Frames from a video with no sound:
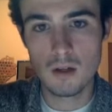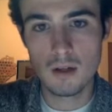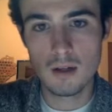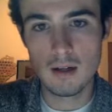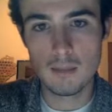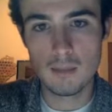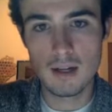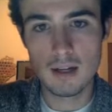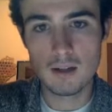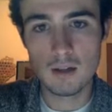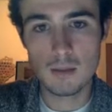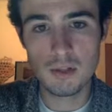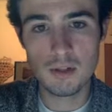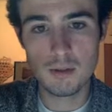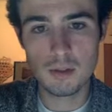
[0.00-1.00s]
I
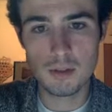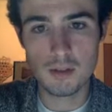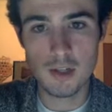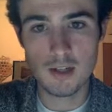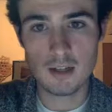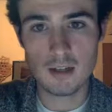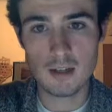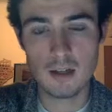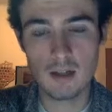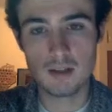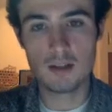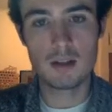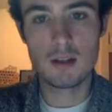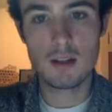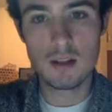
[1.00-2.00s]
come in here with a check
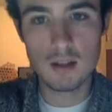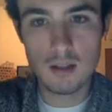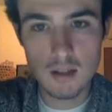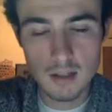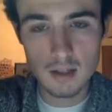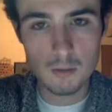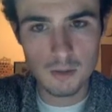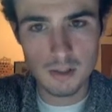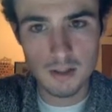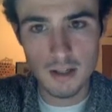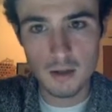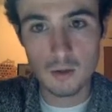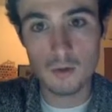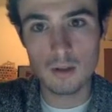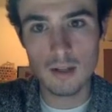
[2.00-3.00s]
on the king, which I
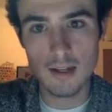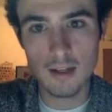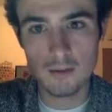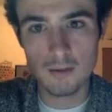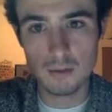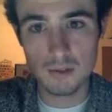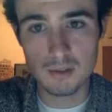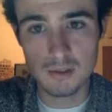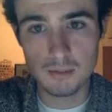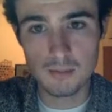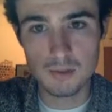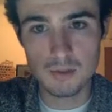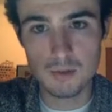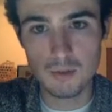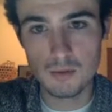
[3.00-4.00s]
like a whole lot. It forces
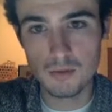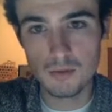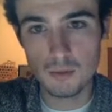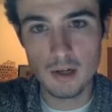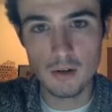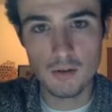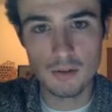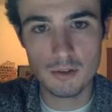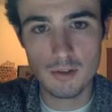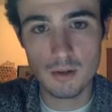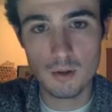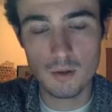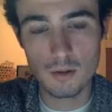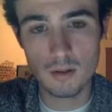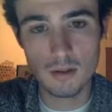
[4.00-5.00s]
him to move way over into
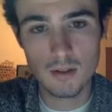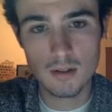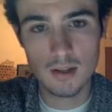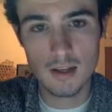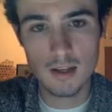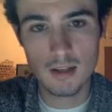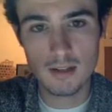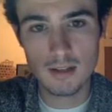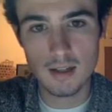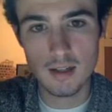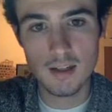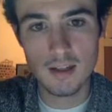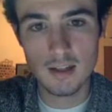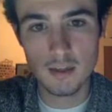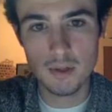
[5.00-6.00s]
the corner, and
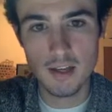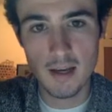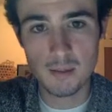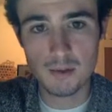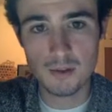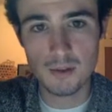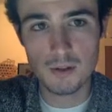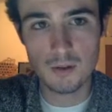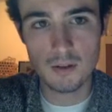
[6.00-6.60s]
he cannot recapture,